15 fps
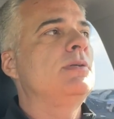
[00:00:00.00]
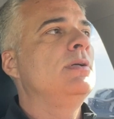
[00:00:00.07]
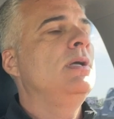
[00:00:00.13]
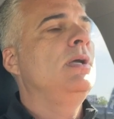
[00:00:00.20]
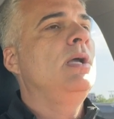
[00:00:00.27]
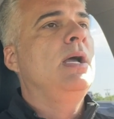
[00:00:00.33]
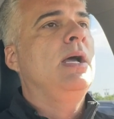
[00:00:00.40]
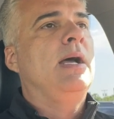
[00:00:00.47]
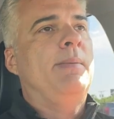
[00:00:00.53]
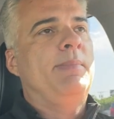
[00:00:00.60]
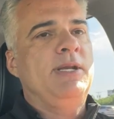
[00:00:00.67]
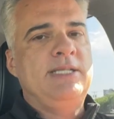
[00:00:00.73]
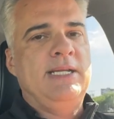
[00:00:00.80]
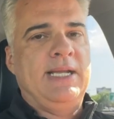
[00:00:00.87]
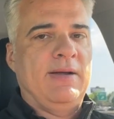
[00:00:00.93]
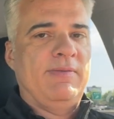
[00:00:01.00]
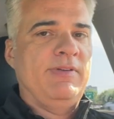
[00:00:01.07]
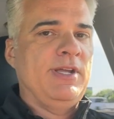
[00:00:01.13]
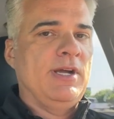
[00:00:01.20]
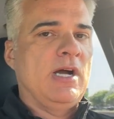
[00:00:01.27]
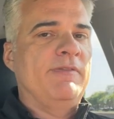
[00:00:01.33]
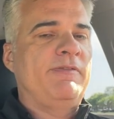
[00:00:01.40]
I'm going to take
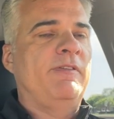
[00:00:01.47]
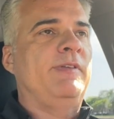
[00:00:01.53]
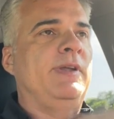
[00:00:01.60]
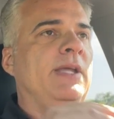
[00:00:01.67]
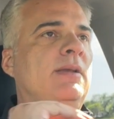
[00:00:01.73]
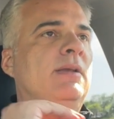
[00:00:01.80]
everything off of it,